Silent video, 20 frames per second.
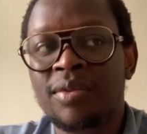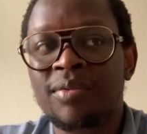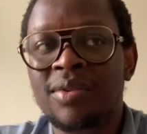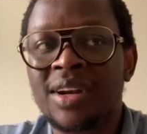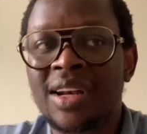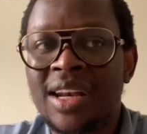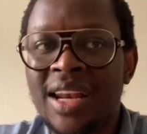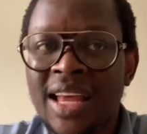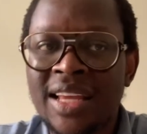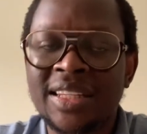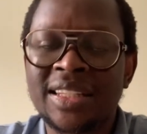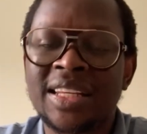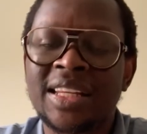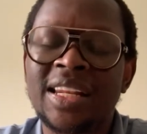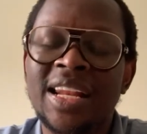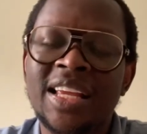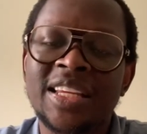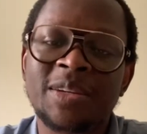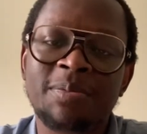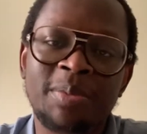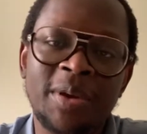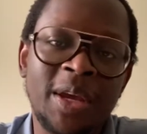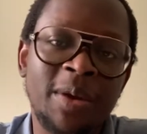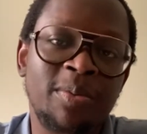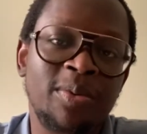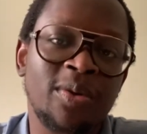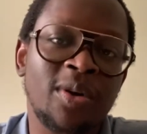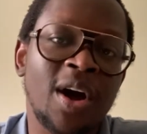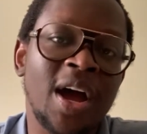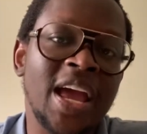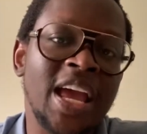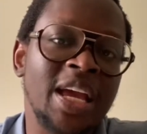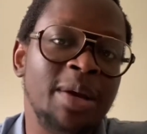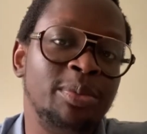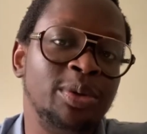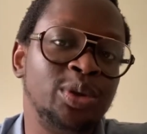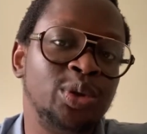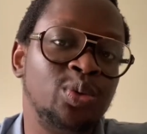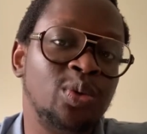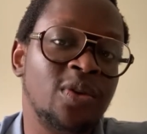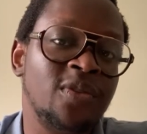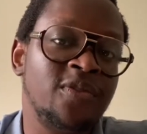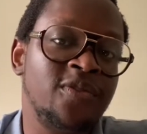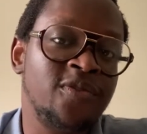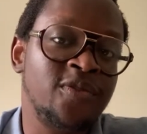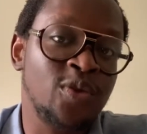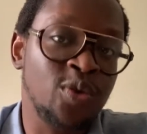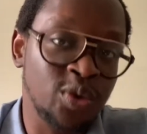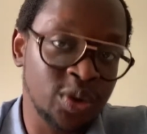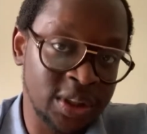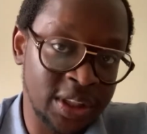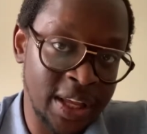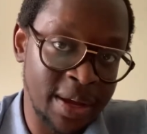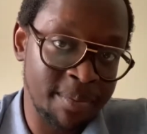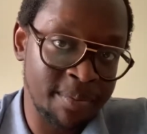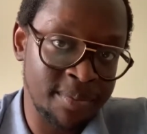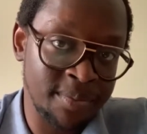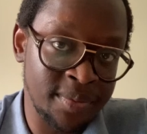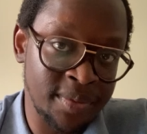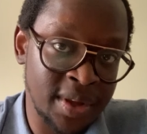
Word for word: less and less people are able to afford them.